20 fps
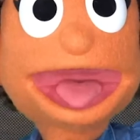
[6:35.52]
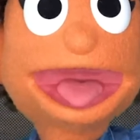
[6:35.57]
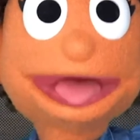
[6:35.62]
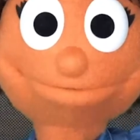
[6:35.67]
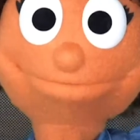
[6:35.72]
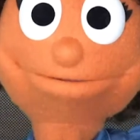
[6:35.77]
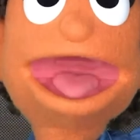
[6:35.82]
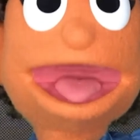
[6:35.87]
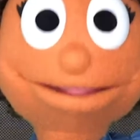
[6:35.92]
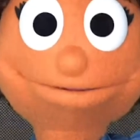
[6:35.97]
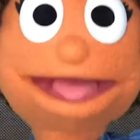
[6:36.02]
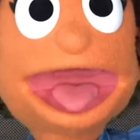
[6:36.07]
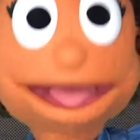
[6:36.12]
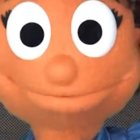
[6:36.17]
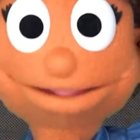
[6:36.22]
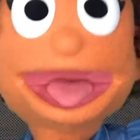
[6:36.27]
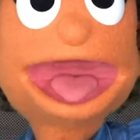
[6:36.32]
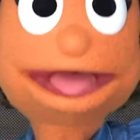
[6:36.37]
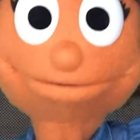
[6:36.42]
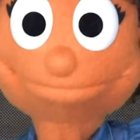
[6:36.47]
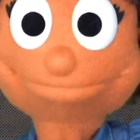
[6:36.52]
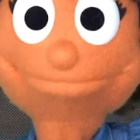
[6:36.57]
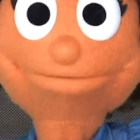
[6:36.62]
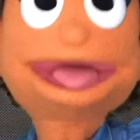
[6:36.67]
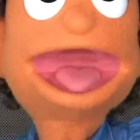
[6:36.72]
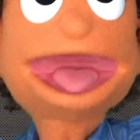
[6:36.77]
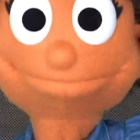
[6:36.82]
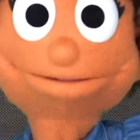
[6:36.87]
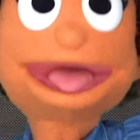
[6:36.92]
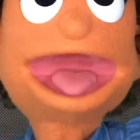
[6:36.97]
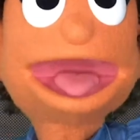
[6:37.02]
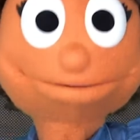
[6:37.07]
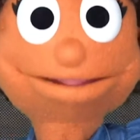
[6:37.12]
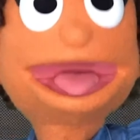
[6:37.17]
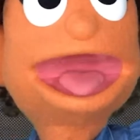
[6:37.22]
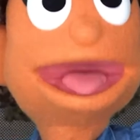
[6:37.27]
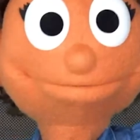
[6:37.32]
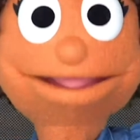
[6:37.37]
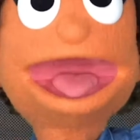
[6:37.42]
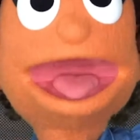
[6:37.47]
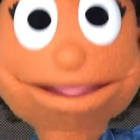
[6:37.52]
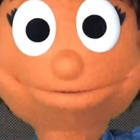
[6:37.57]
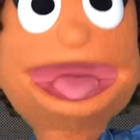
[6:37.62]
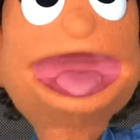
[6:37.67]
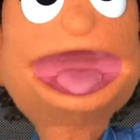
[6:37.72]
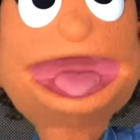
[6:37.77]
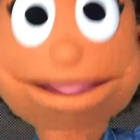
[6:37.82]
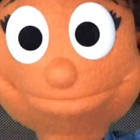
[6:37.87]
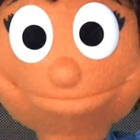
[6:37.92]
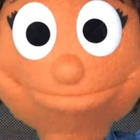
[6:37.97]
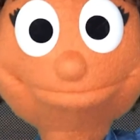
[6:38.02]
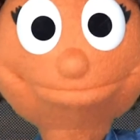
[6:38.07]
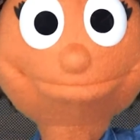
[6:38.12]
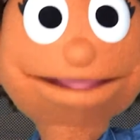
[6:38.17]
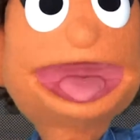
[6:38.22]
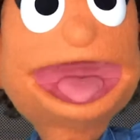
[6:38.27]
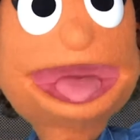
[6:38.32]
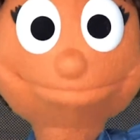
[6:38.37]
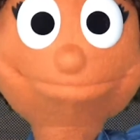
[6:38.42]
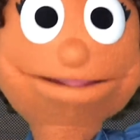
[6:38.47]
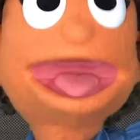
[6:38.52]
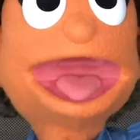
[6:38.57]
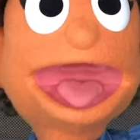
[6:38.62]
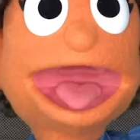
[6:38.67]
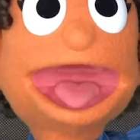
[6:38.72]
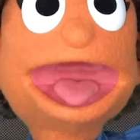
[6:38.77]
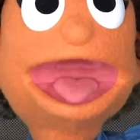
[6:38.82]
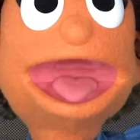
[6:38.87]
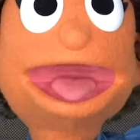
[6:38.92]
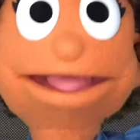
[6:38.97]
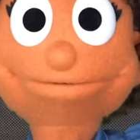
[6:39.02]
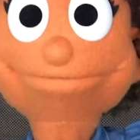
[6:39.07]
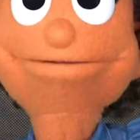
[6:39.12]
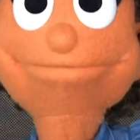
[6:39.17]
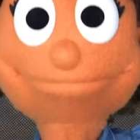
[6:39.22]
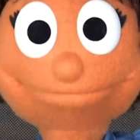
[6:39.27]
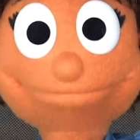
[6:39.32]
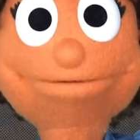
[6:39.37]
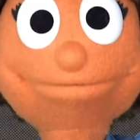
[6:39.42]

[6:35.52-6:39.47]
Thanks for watching and growing with me. Peace out.